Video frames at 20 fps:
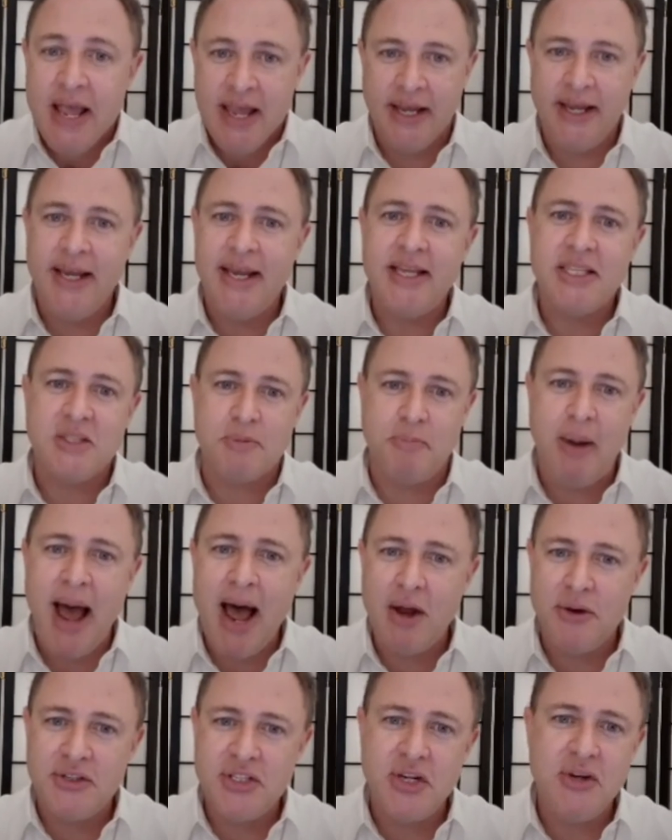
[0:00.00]
It's
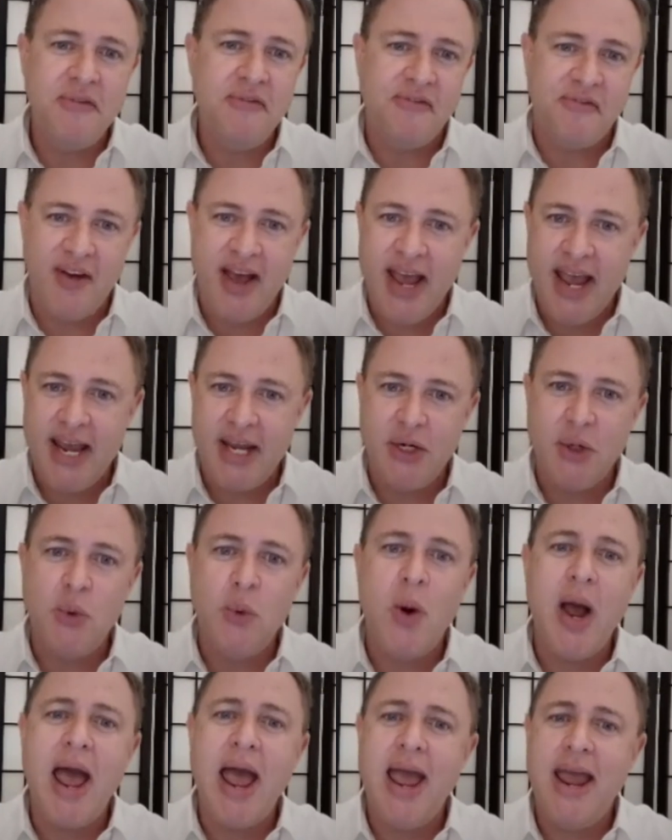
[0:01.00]
bound to fade
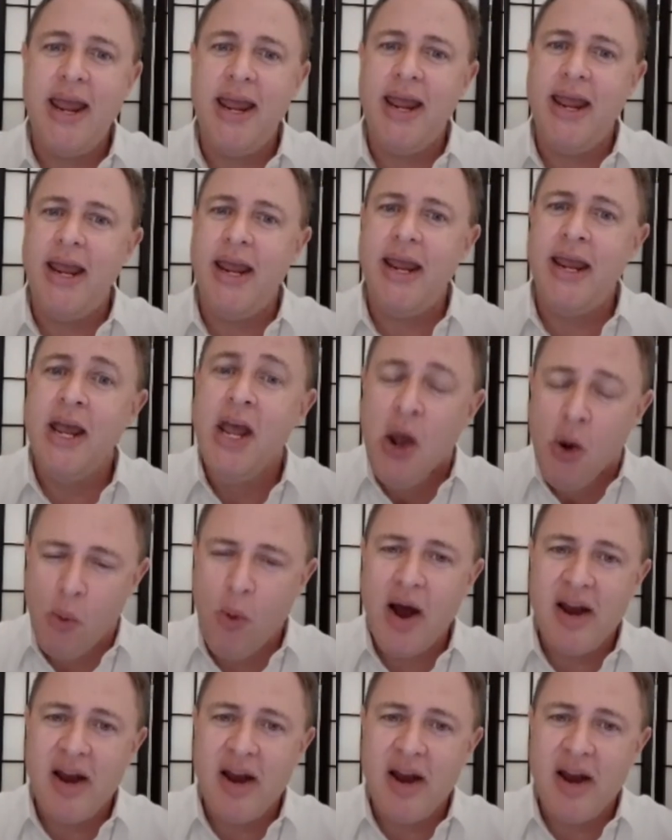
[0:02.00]
away.